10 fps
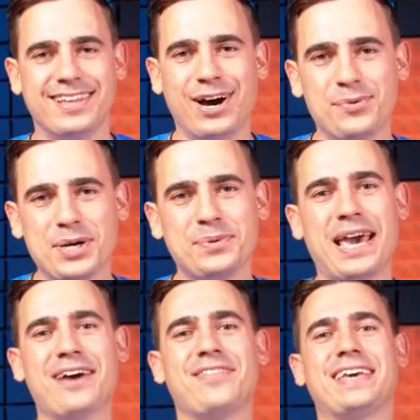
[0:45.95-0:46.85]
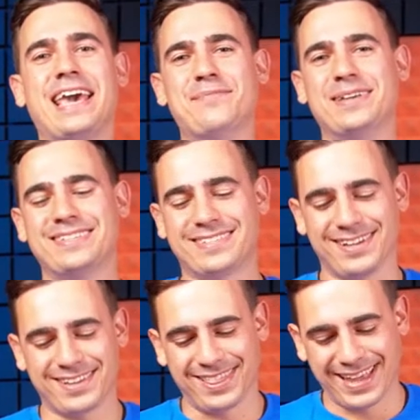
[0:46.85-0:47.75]
Now when we have the game
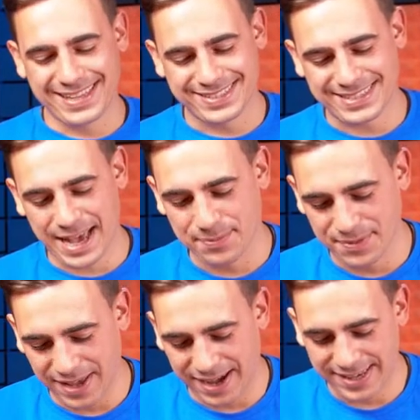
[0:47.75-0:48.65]
installed, let's tap on the